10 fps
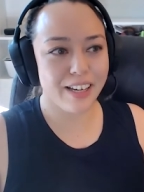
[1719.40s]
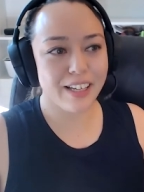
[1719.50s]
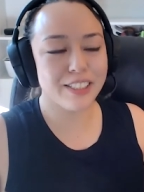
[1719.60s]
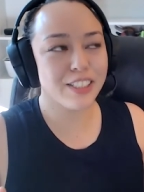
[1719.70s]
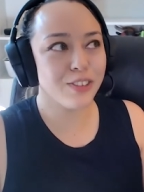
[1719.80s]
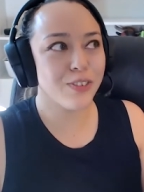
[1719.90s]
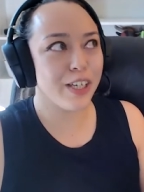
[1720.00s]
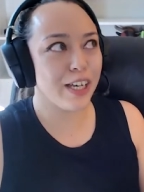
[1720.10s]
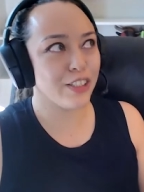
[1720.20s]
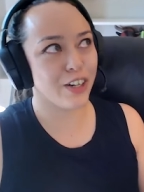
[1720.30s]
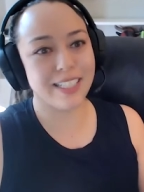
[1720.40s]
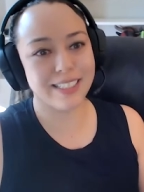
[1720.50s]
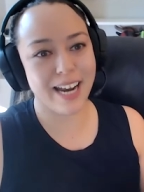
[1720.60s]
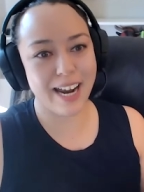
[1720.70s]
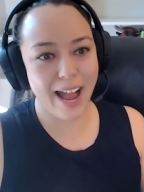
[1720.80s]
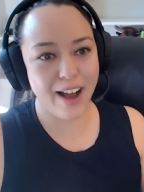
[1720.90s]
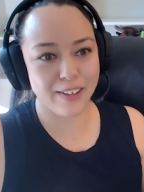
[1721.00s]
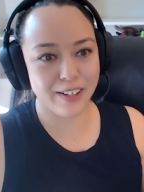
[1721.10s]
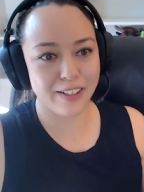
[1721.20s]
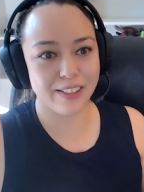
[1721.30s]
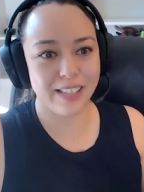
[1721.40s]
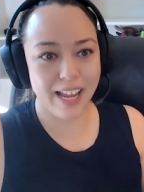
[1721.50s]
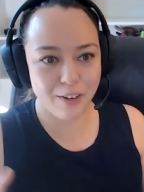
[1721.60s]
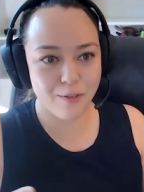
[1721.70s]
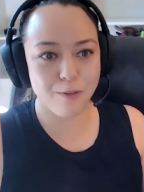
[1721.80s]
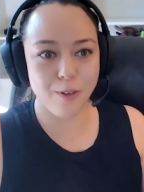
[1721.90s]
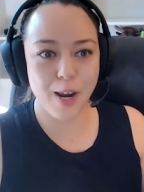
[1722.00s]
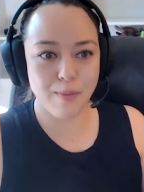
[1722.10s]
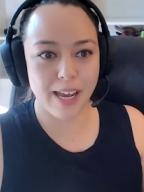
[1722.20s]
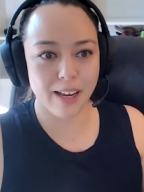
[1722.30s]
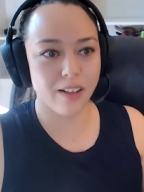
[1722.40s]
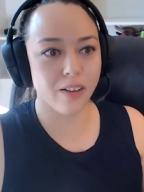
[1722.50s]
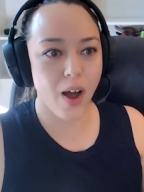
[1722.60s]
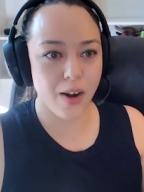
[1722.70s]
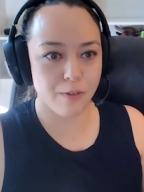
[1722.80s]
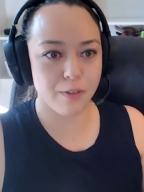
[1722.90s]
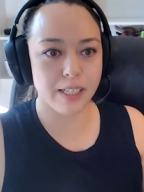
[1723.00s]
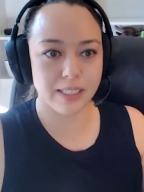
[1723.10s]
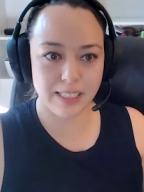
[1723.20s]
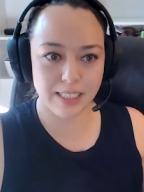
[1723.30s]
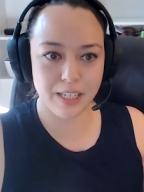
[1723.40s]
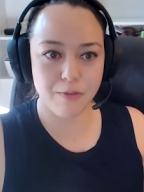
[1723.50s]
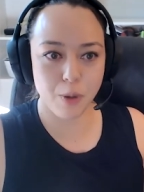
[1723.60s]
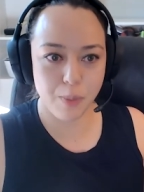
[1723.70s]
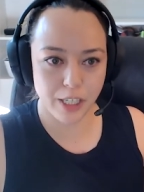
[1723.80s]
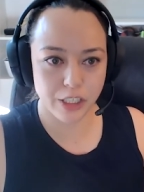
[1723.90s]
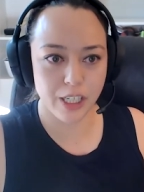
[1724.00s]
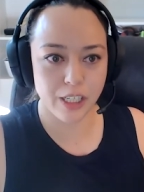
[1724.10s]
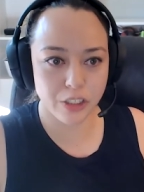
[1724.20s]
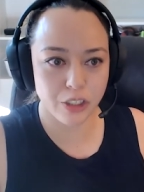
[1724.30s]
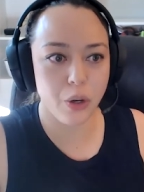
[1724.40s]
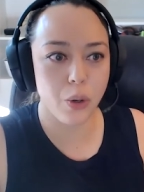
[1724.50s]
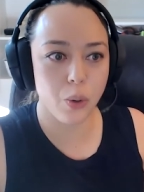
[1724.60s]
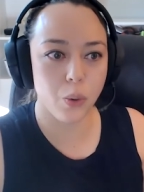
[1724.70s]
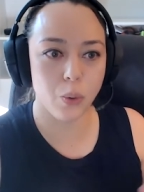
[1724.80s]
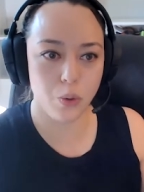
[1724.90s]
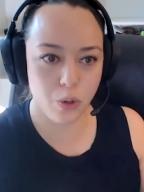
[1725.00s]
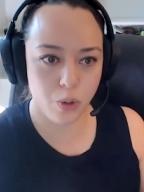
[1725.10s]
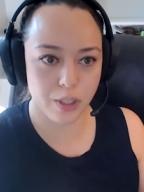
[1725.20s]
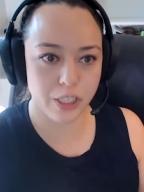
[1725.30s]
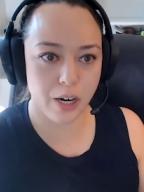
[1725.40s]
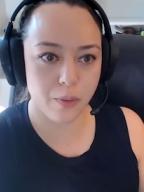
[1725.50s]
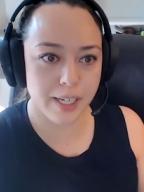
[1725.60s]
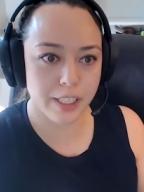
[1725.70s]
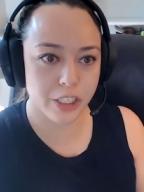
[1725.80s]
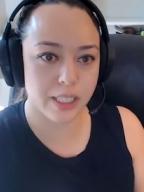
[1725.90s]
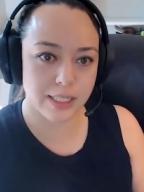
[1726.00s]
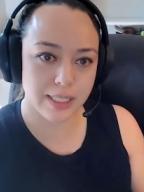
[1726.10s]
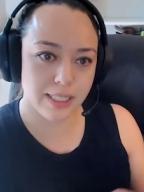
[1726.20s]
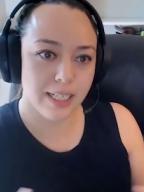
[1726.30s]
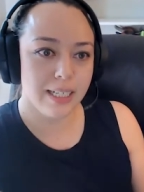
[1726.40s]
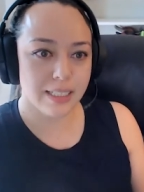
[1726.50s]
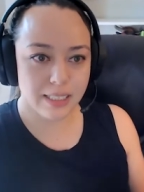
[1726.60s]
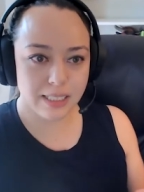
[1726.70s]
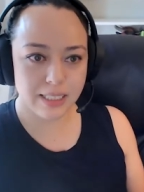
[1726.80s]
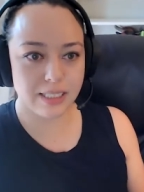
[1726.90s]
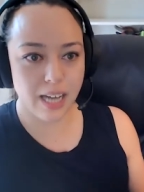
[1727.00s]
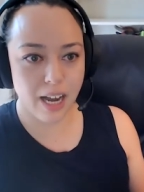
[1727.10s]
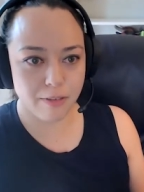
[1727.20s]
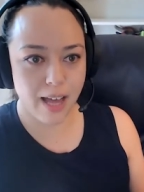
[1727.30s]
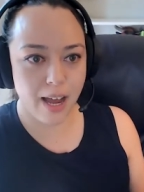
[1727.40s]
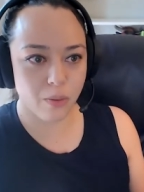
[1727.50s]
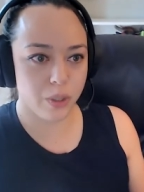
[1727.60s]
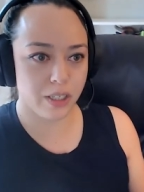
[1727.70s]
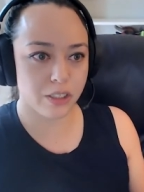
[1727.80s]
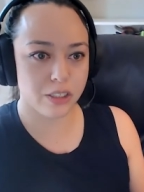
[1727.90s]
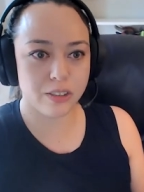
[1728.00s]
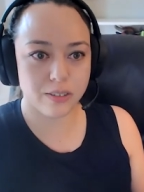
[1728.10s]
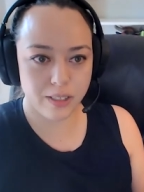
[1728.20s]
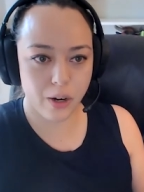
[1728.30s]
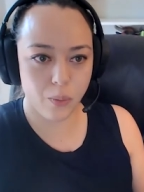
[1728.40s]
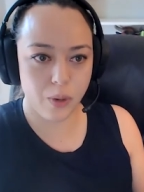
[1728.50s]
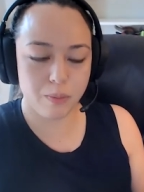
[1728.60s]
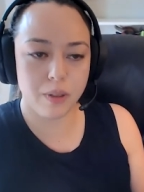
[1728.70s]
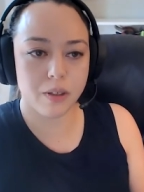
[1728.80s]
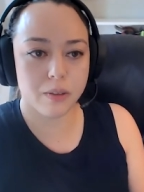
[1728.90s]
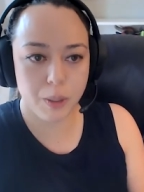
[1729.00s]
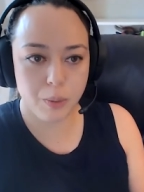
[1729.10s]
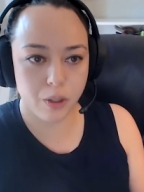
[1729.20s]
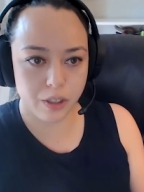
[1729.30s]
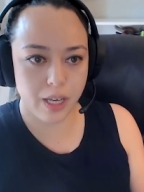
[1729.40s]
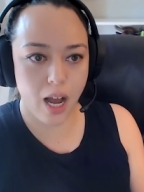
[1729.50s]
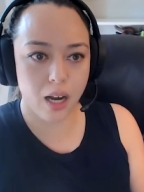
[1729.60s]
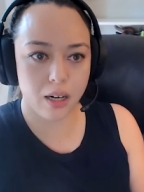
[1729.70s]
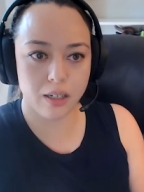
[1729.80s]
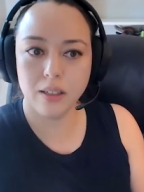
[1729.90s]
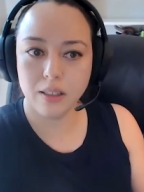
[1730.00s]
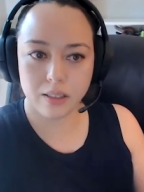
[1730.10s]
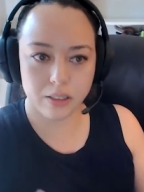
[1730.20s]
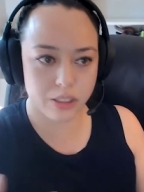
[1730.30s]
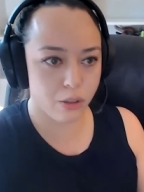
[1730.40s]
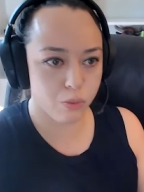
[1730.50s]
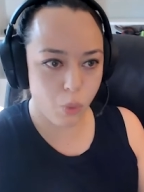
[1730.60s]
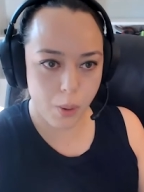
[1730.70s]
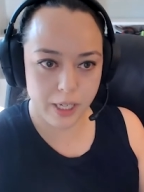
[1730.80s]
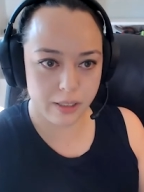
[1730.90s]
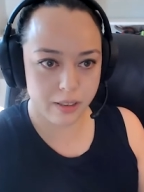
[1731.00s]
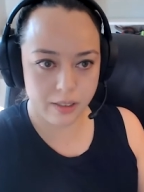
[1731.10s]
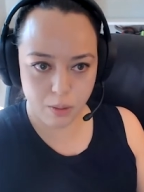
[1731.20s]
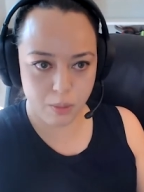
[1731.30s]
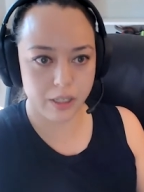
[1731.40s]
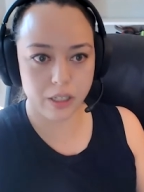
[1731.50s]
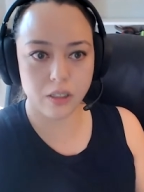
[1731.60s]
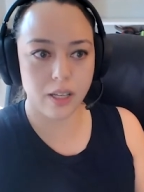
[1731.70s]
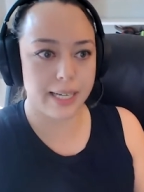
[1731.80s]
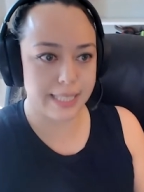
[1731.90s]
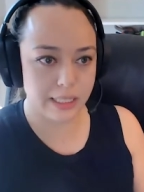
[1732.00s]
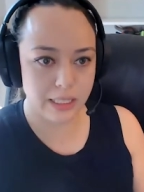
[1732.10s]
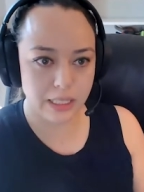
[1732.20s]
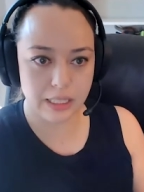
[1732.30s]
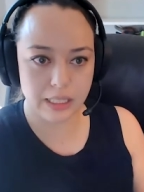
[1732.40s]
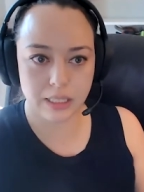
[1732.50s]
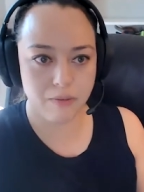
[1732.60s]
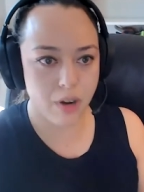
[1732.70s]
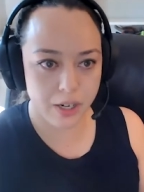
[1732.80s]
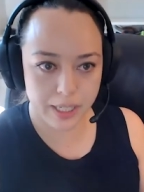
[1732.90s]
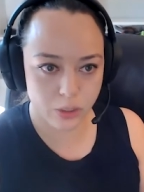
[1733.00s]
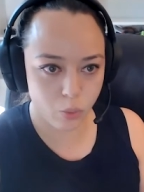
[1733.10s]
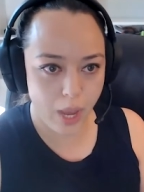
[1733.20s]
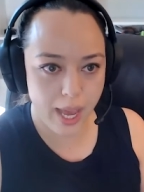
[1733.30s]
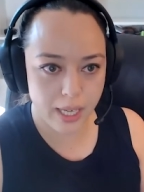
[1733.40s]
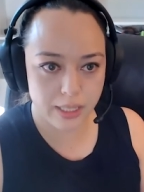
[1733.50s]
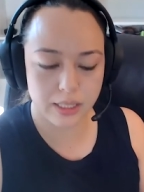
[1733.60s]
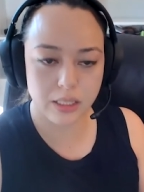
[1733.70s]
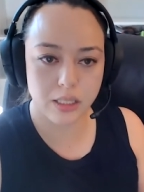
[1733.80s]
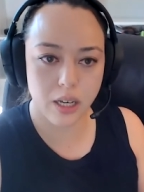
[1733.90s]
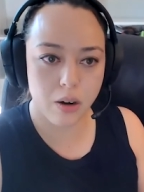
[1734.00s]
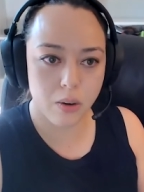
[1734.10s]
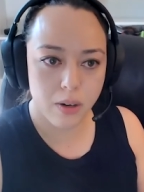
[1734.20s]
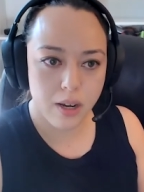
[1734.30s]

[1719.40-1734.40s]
it's just really interesting how they're like framing a lot of this disinformation to newer generations and this is the stuff that will you know when people are young they're still forming their political identities in various ways and so